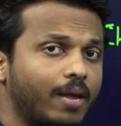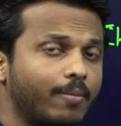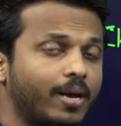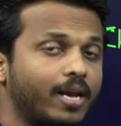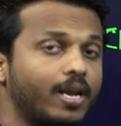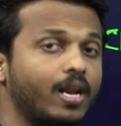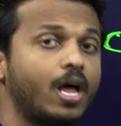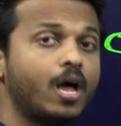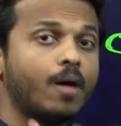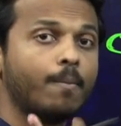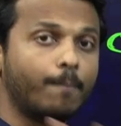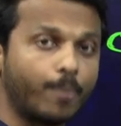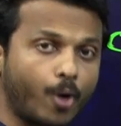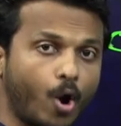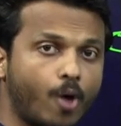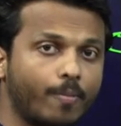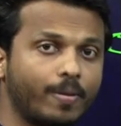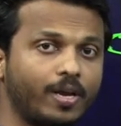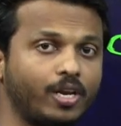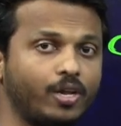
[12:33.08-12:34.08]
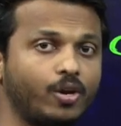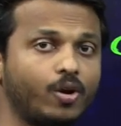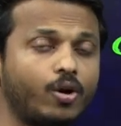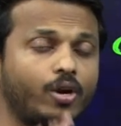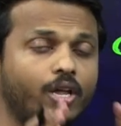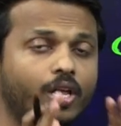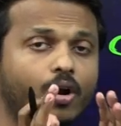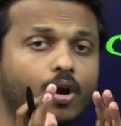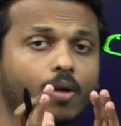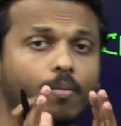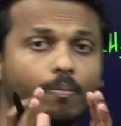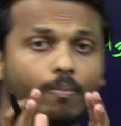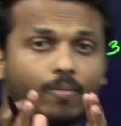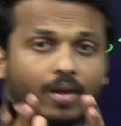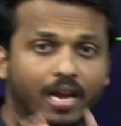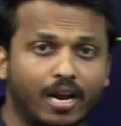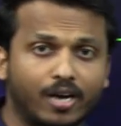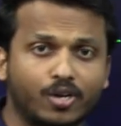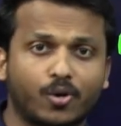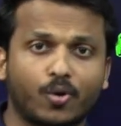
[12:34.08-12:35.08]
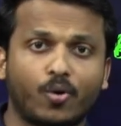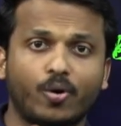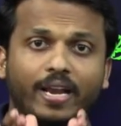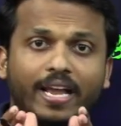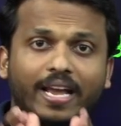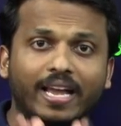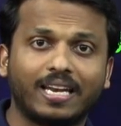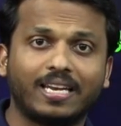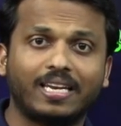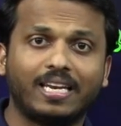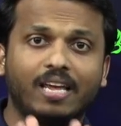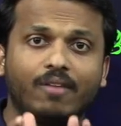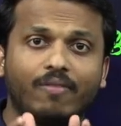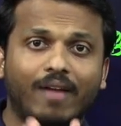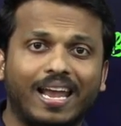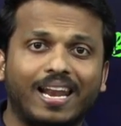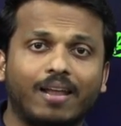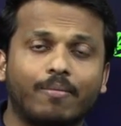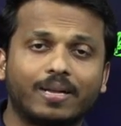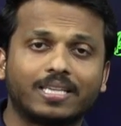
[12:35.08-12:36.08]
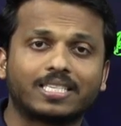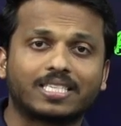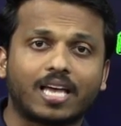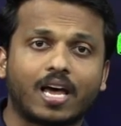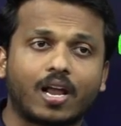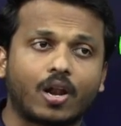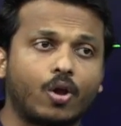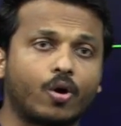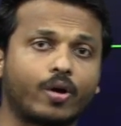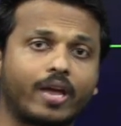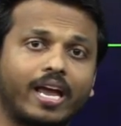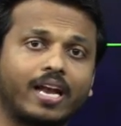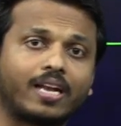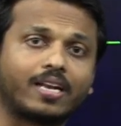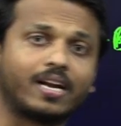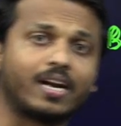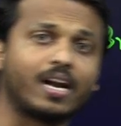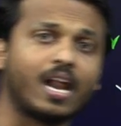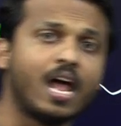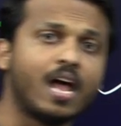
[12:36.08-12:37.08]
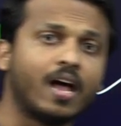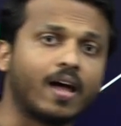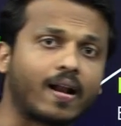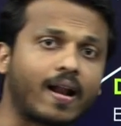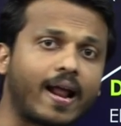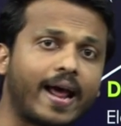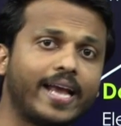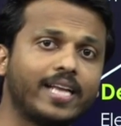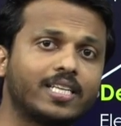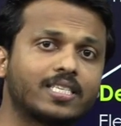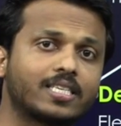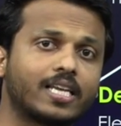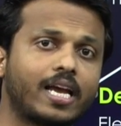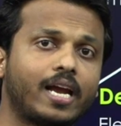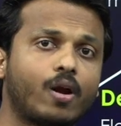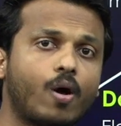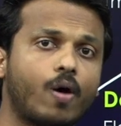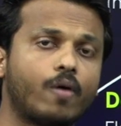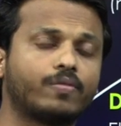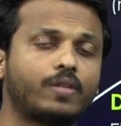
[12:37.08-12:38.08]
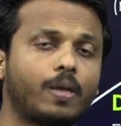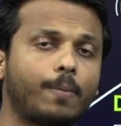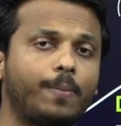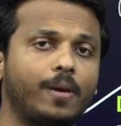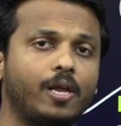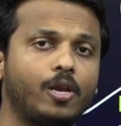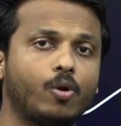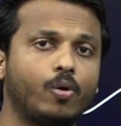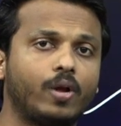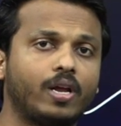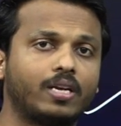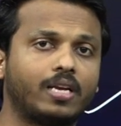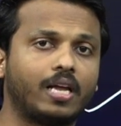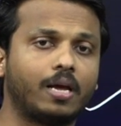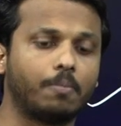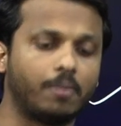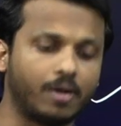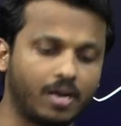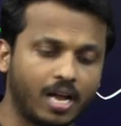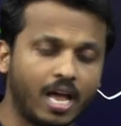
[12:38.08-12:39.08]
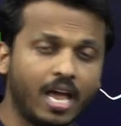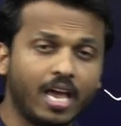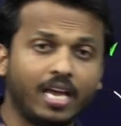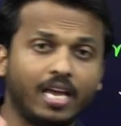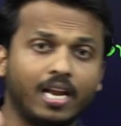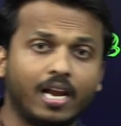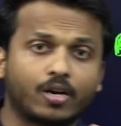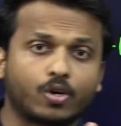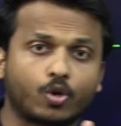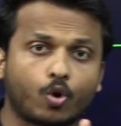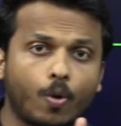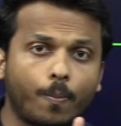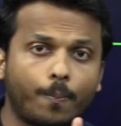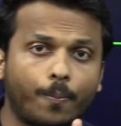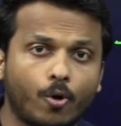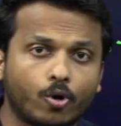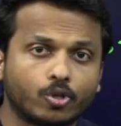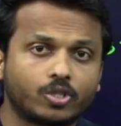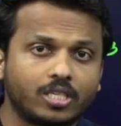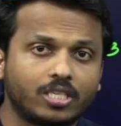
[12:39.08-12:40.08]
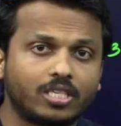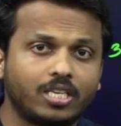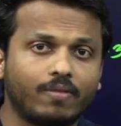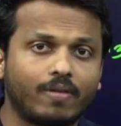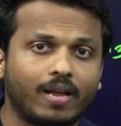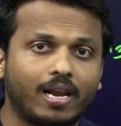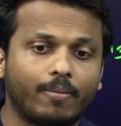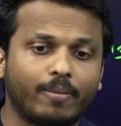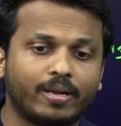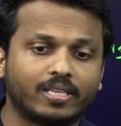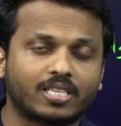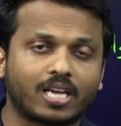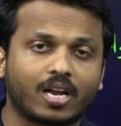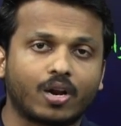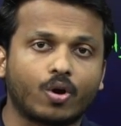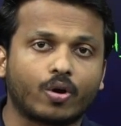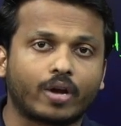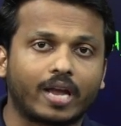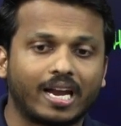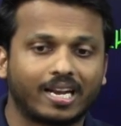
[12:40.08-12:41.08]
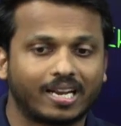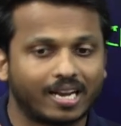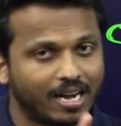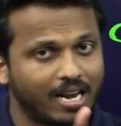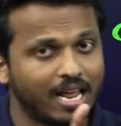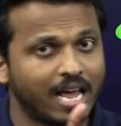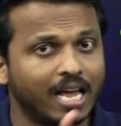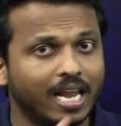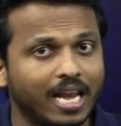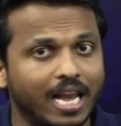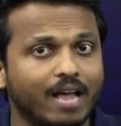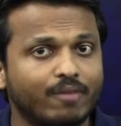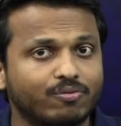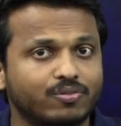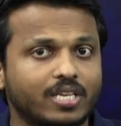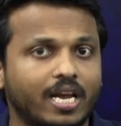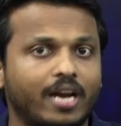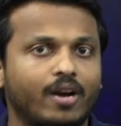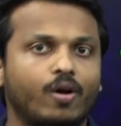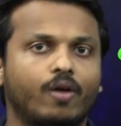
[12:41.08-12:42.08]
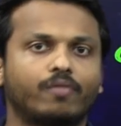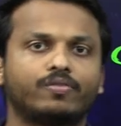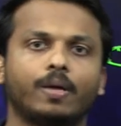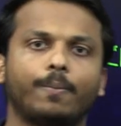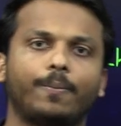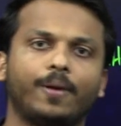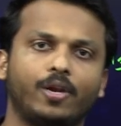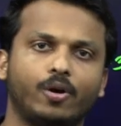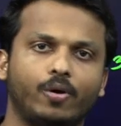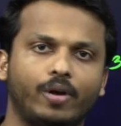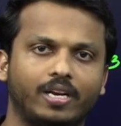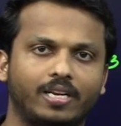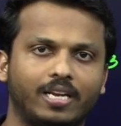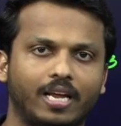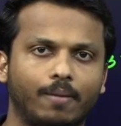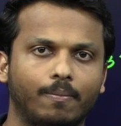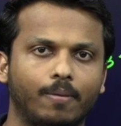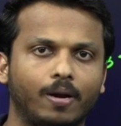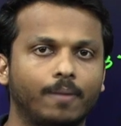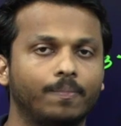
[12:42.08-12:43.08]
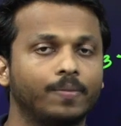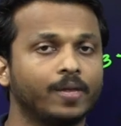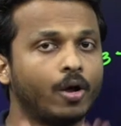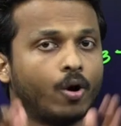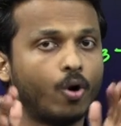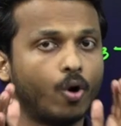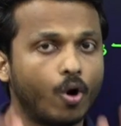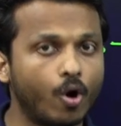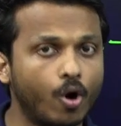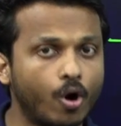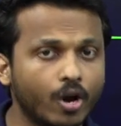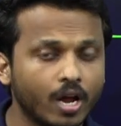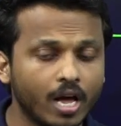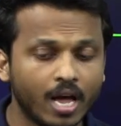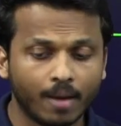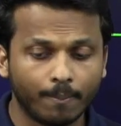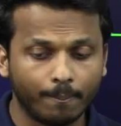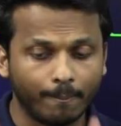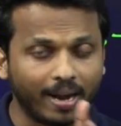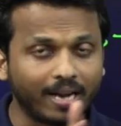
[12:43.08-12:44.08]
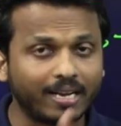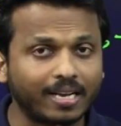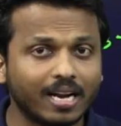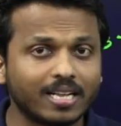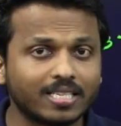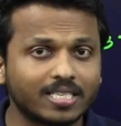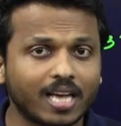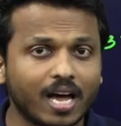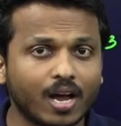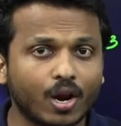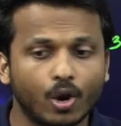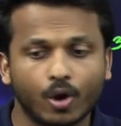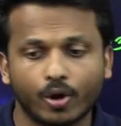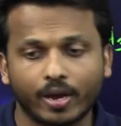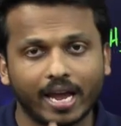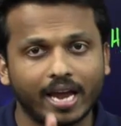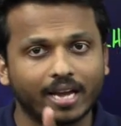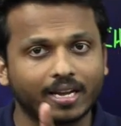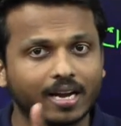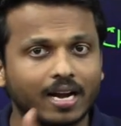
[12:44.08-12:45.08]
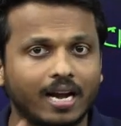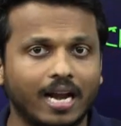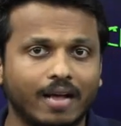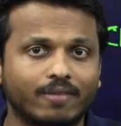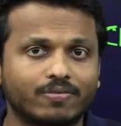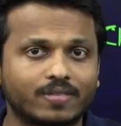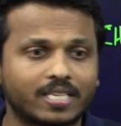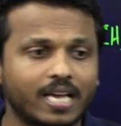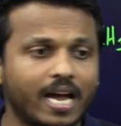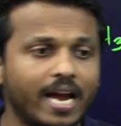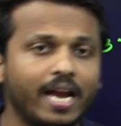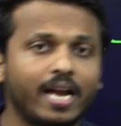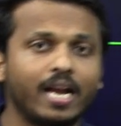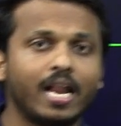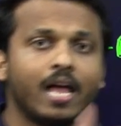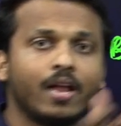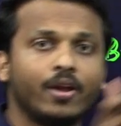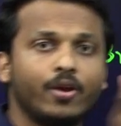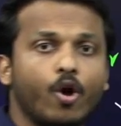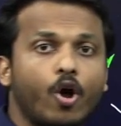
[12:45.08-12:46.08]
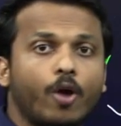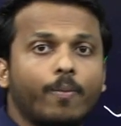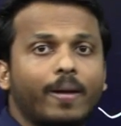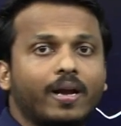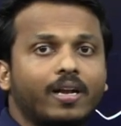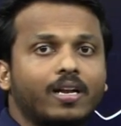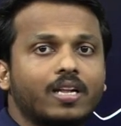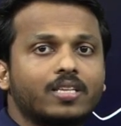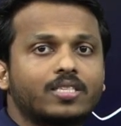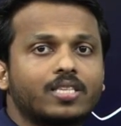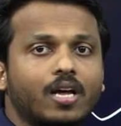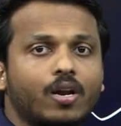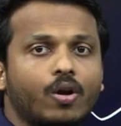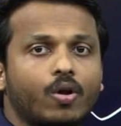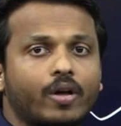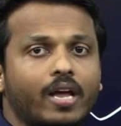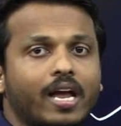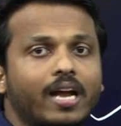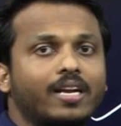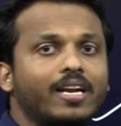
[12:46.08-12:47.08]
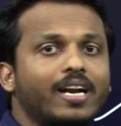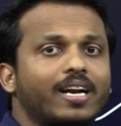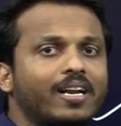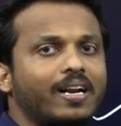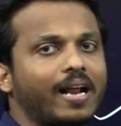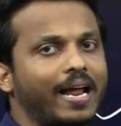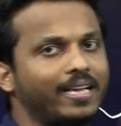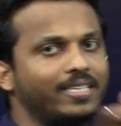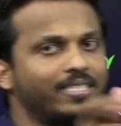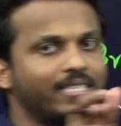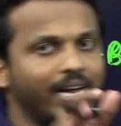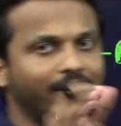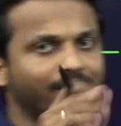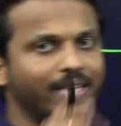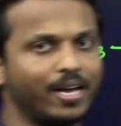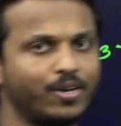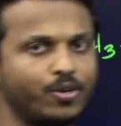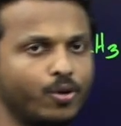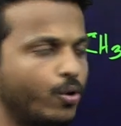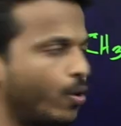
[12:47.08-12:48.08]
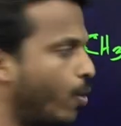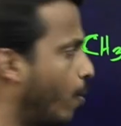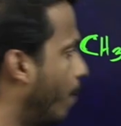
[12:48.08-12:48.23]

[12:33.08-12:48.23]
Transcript: element, bromine. You know, dear all, electronegative elements are located right side of the periodic table. Electropositive elements are located left side of the periodic table. Or metals are located left side, non-metals are located right side. That you